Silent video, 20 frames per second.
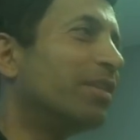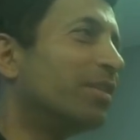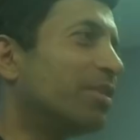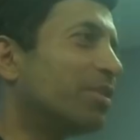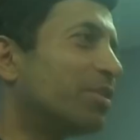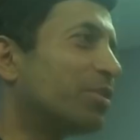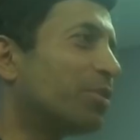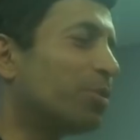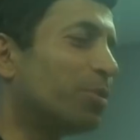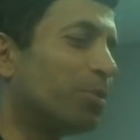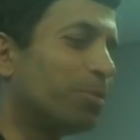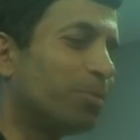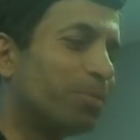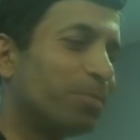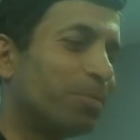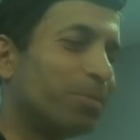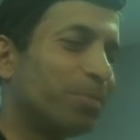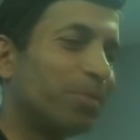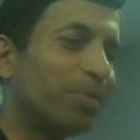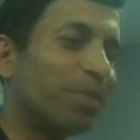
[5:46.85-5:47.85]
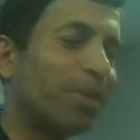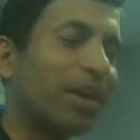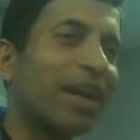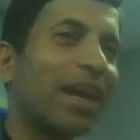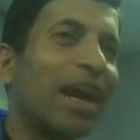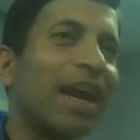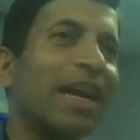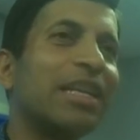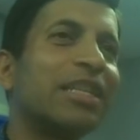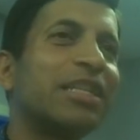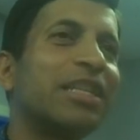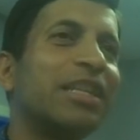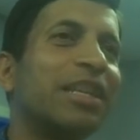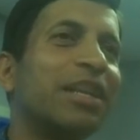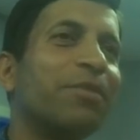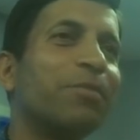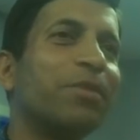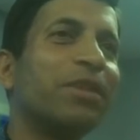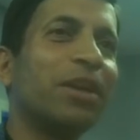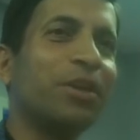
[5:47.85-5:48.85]
So, a guy is
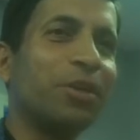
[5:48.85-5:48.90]
sitting with a